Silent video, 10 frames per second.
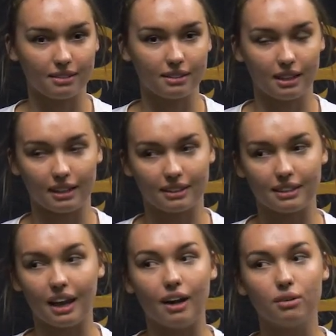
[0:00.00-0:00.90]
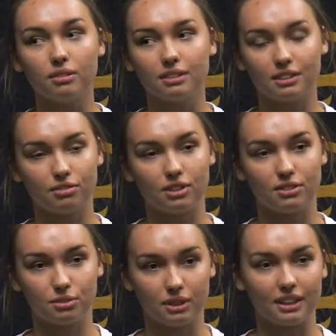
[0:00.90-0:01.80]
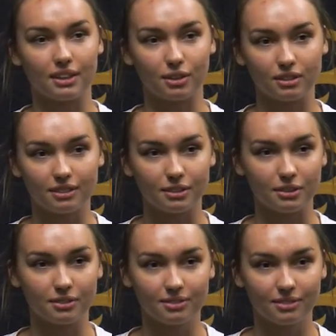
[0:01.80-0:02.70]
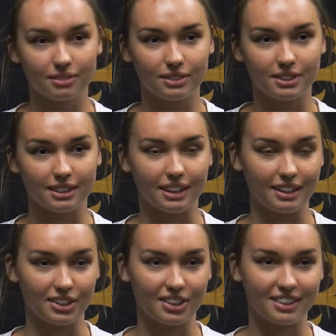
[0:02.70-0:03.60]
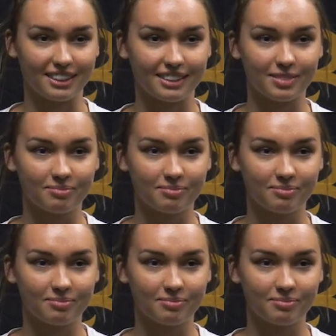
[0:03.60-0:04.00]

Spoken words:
like now, it feels really good to see and hear it.